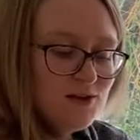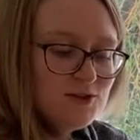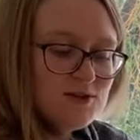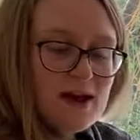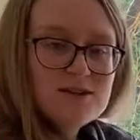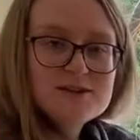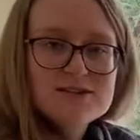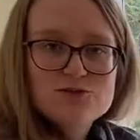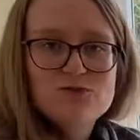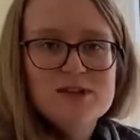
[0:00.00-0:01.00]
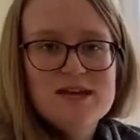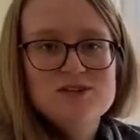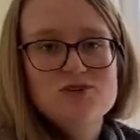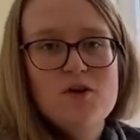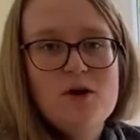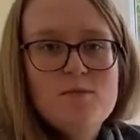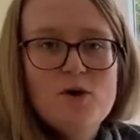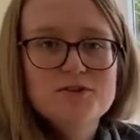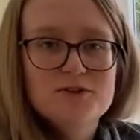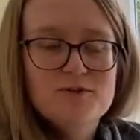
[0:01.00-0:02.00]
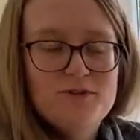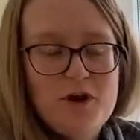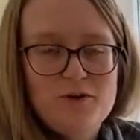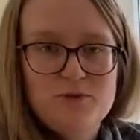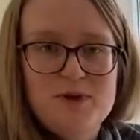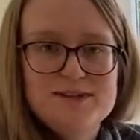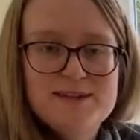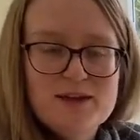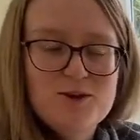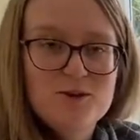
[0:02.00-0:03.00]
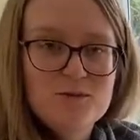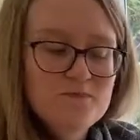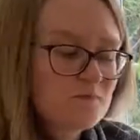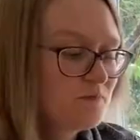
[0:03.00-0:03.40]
So how does this relate to our model of the earthquake cycle?